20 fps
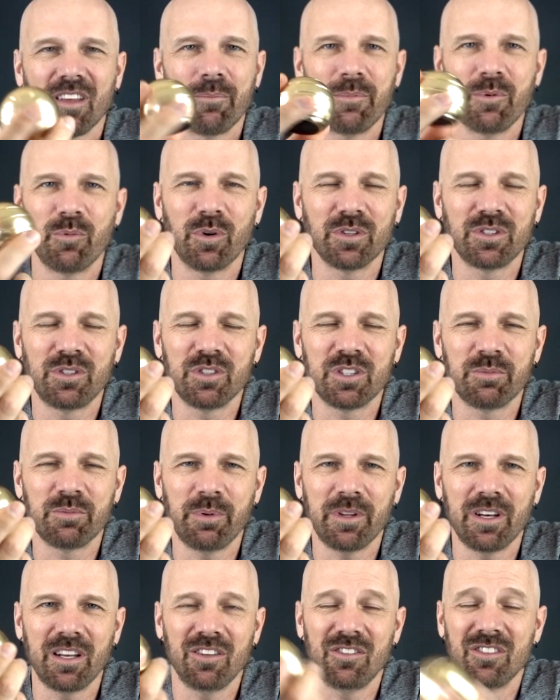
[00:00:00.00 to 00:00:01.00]
I mean, once you
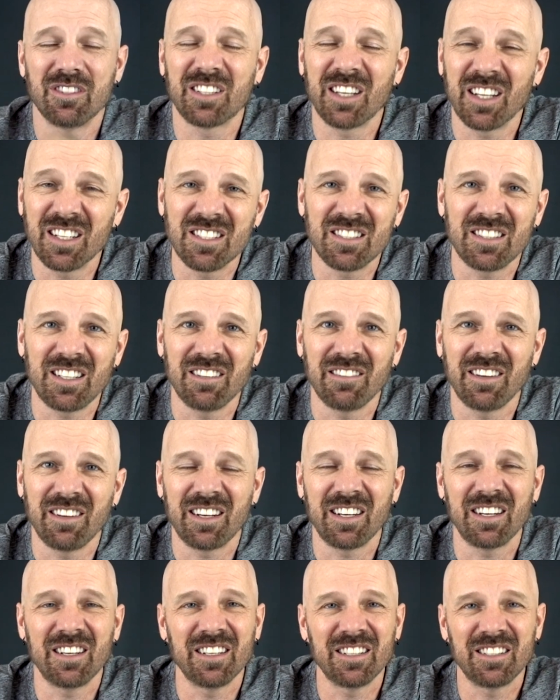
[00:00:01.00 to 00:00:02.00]
spin it, you just kind of stare
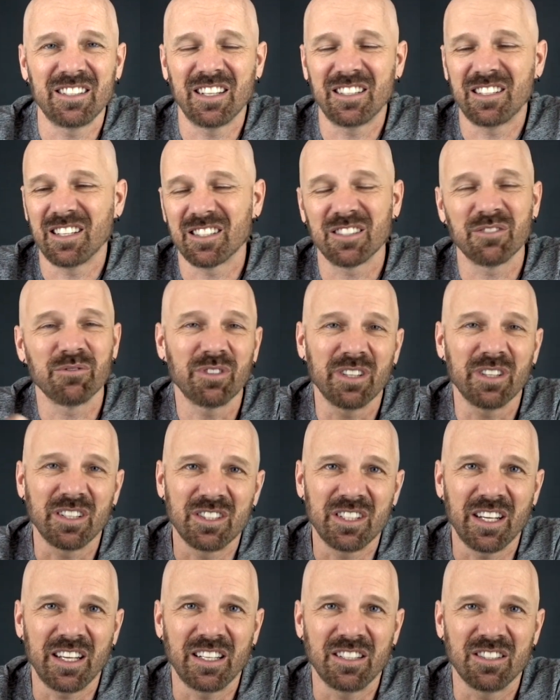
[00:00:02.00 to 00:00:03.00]
at it, and it, it doesn't really
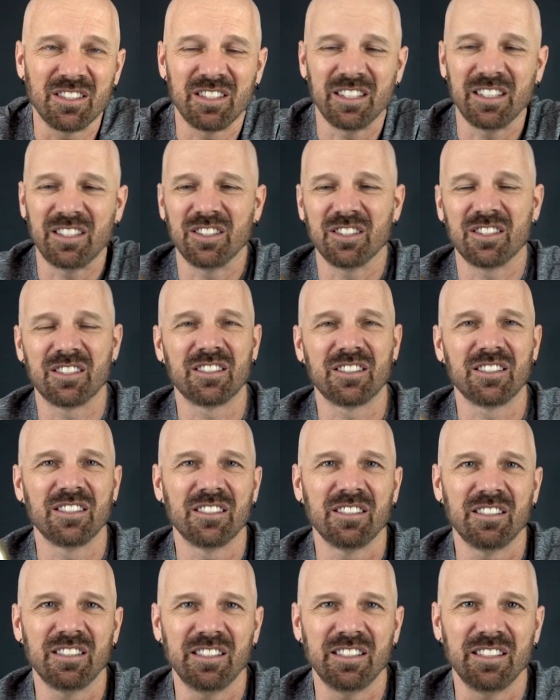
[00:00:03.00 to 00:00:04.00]
change. It just
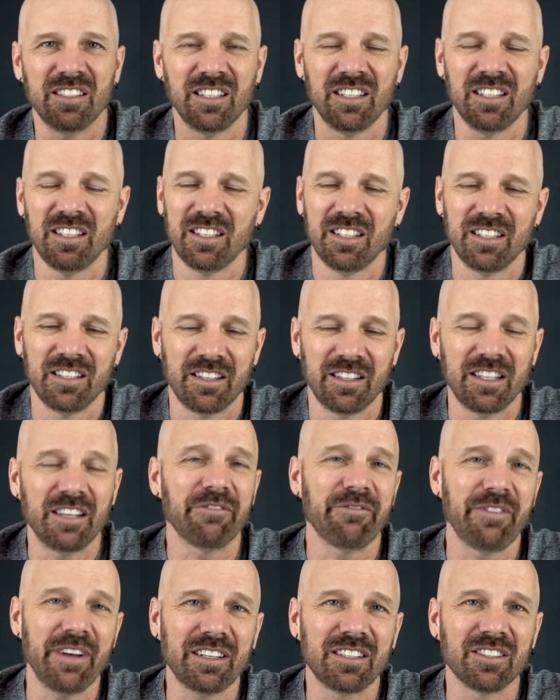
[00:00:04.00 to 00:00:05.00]
the
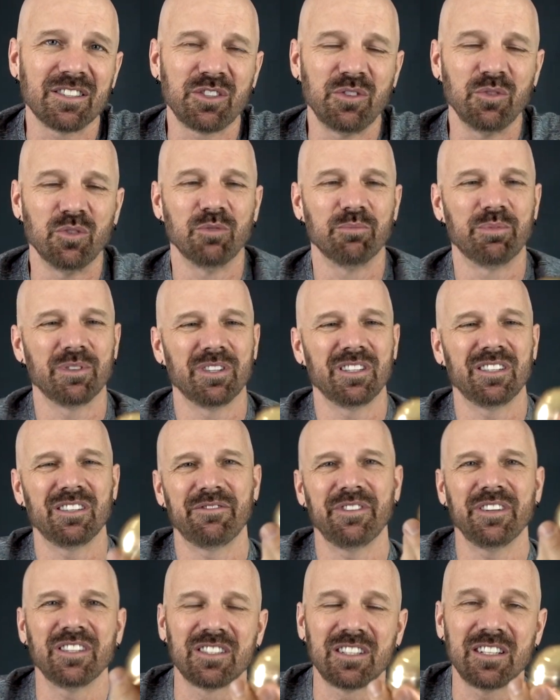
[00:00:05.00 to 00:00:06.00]
effect is cool, but
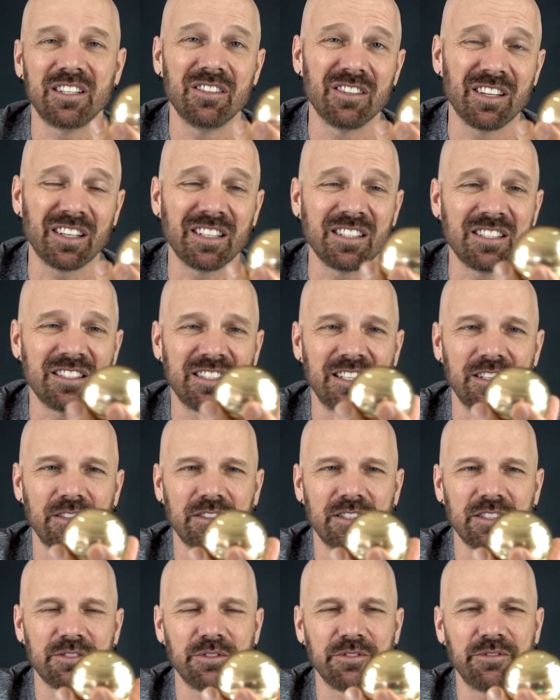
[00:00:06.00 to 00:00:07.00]
eventually you're not going to stare
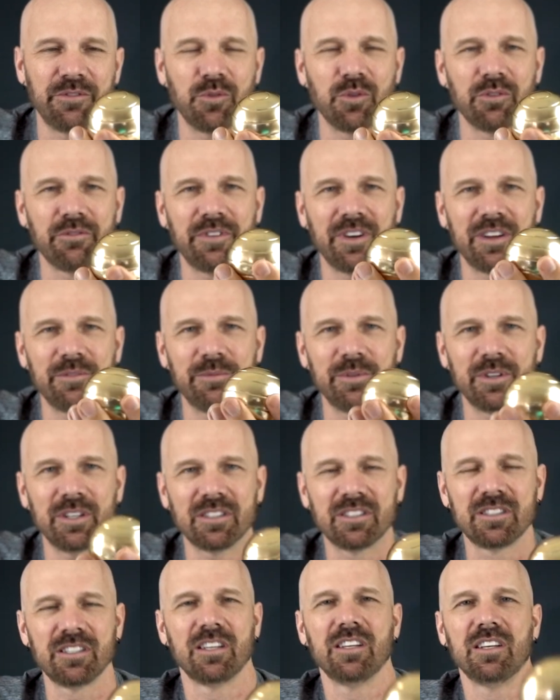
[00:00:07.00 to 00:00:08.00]
at this for four or five
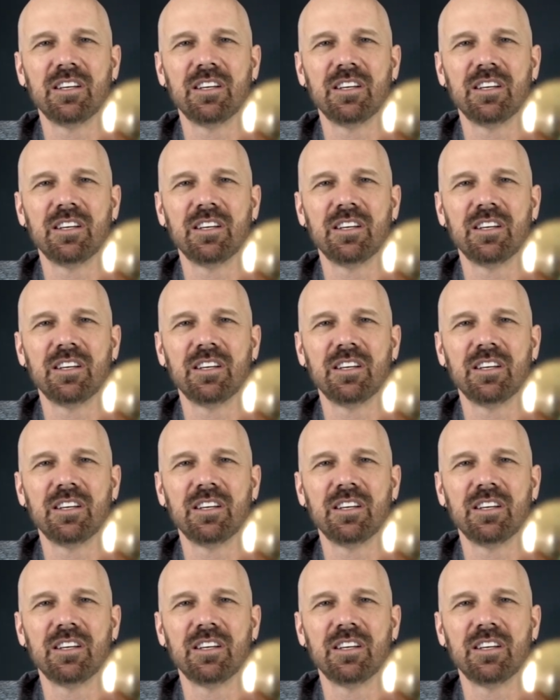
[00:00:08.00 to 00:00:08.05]
minutes.